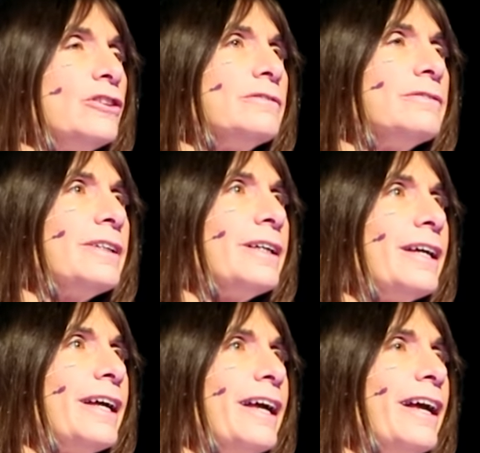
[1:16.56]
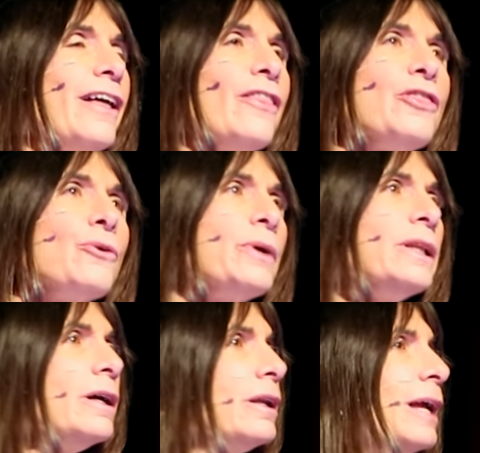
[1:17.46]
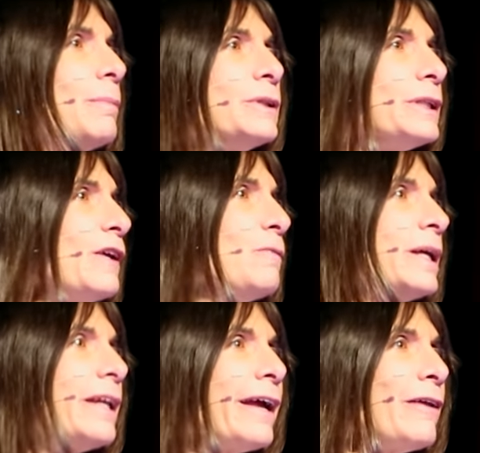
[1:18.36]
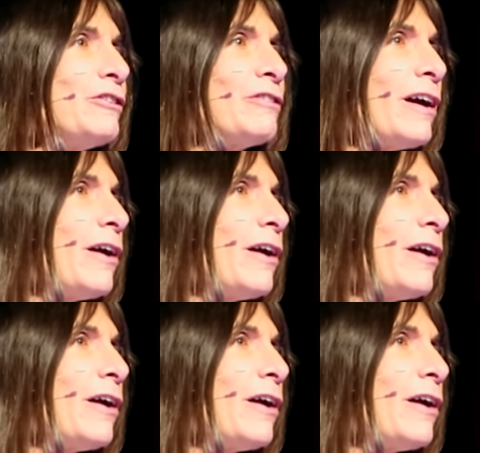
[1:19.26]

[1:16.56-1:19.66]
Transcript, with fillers: you, they're really unable to give me an answer